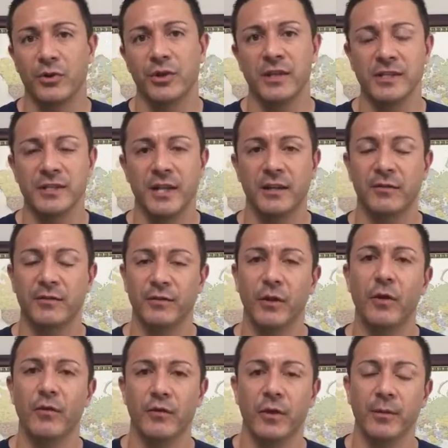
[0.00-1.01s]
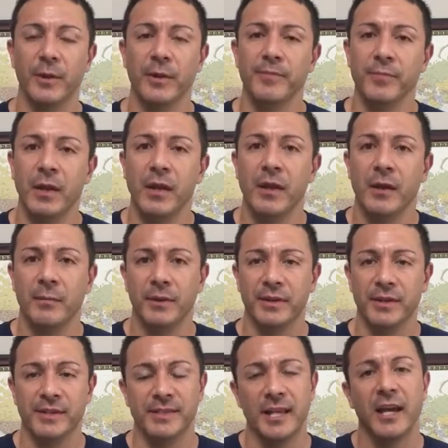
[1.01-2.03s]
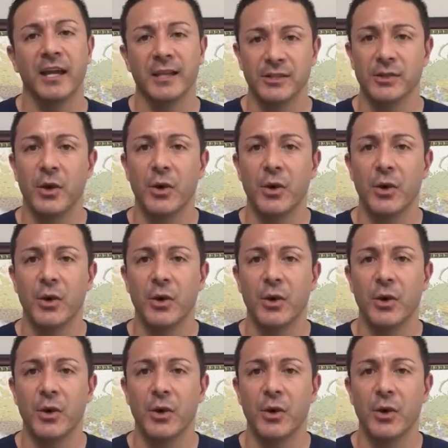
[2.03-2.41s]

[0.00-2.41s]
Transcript: things kind of flow from it. But the second